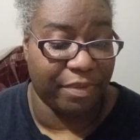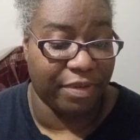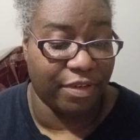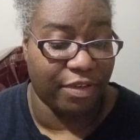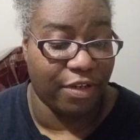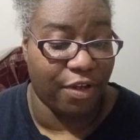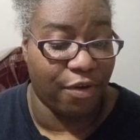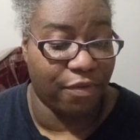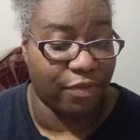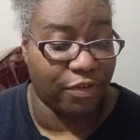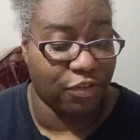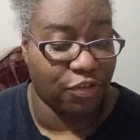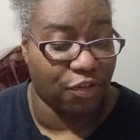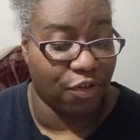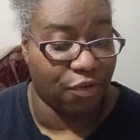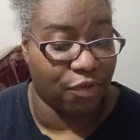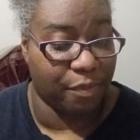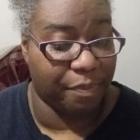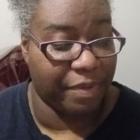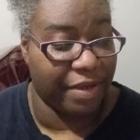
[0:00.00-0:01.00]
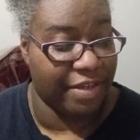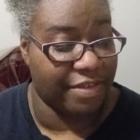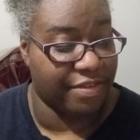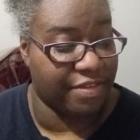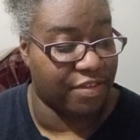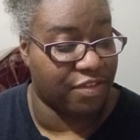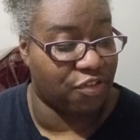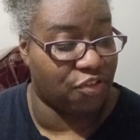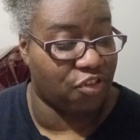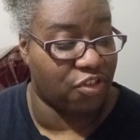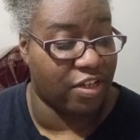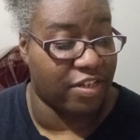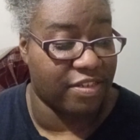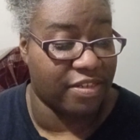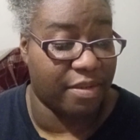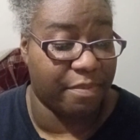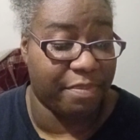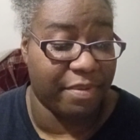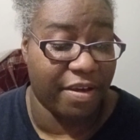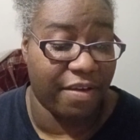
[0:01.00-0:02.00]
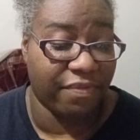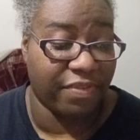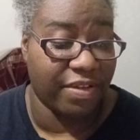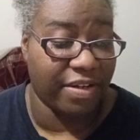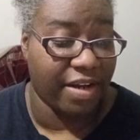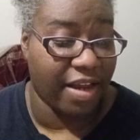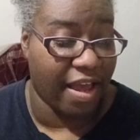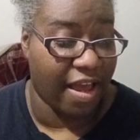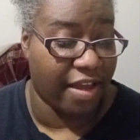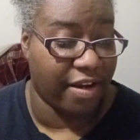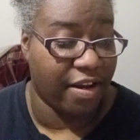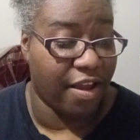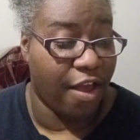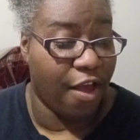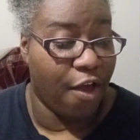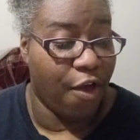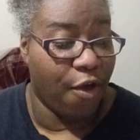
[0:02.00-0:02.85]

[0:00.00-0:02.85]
below the shoulder pieces, just above the knot